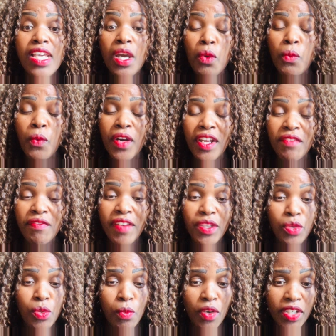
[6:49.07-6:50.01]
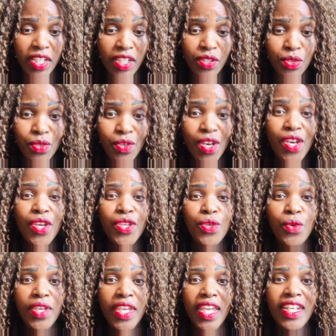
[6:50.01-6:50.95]
whatever you want to do, you
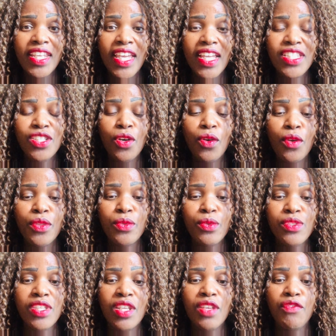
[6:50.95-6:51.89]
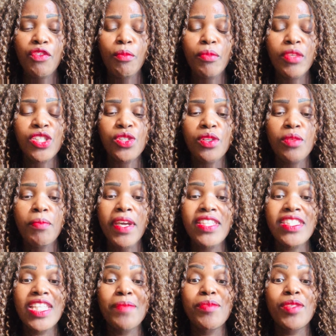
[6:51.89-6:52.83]
can get all those information by
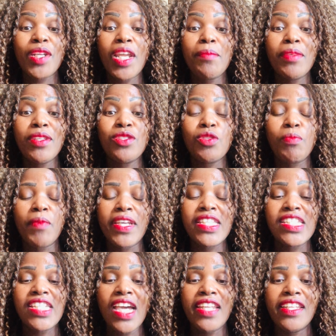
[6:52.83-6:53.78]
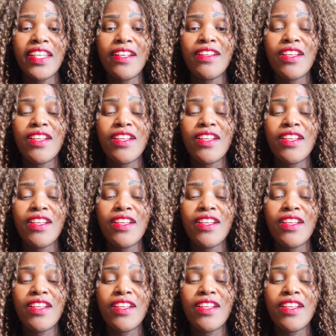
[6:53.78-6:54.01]
subscribing to my channel